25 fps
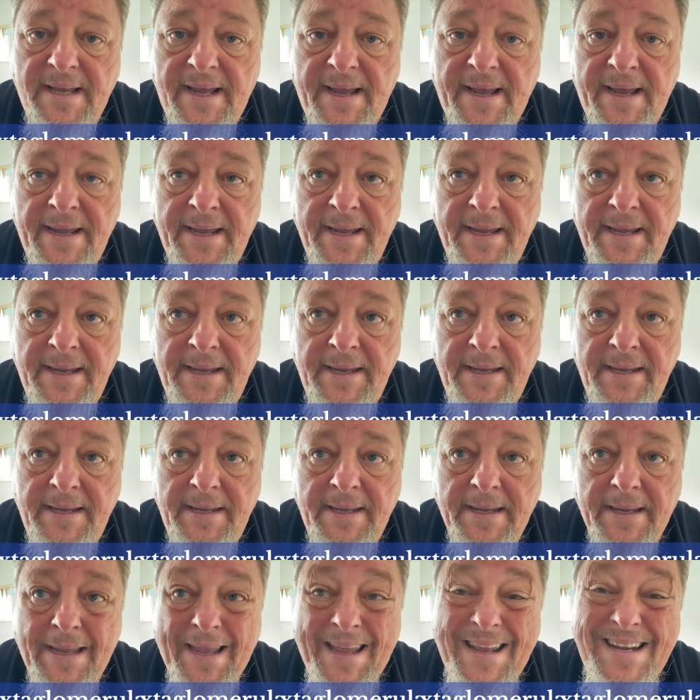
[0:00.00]

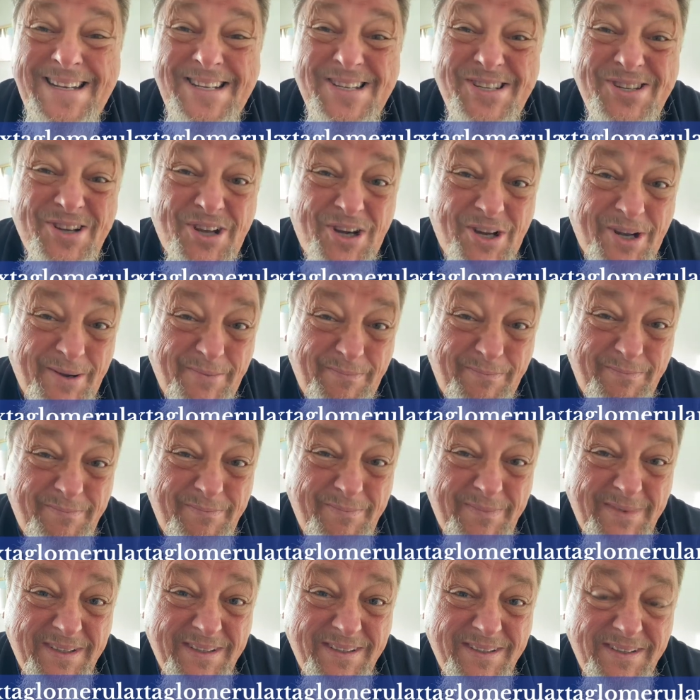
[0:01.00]
a
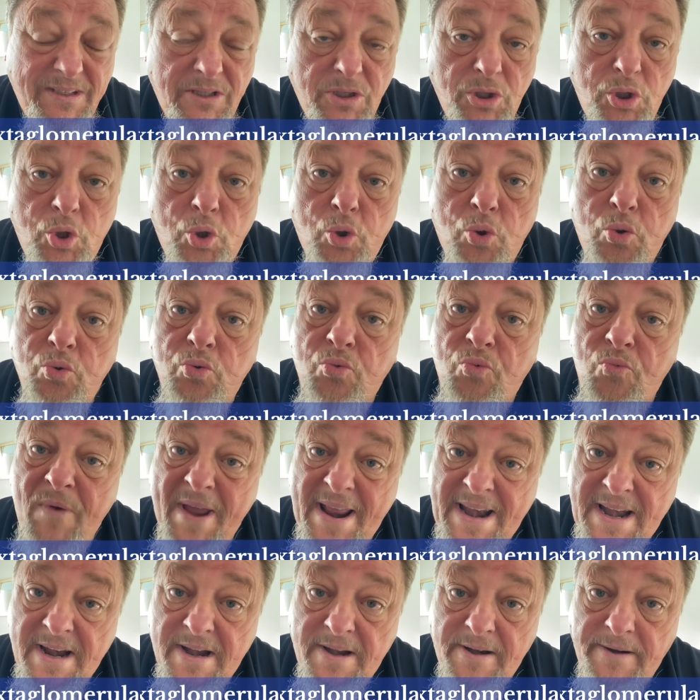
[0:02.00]
enzyme called
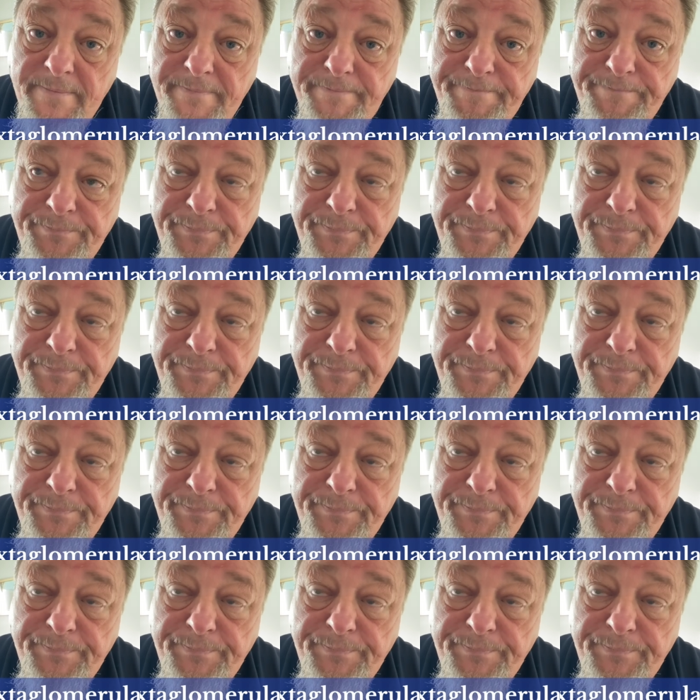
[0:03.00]
renin.